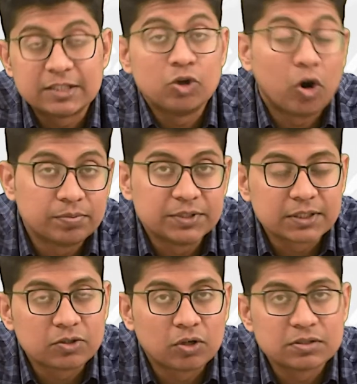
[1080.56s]
the
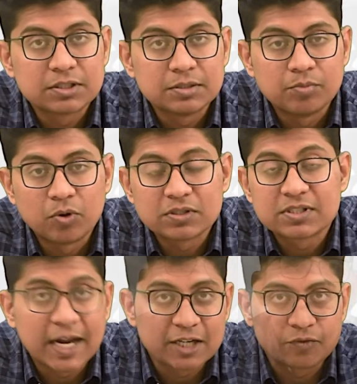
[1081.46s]
object or the symbol
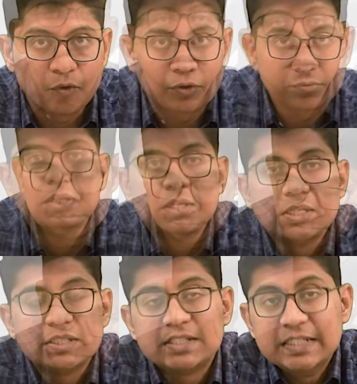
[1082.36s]
stands for.
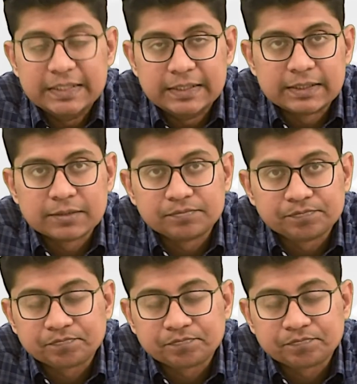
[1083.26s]
Seeds.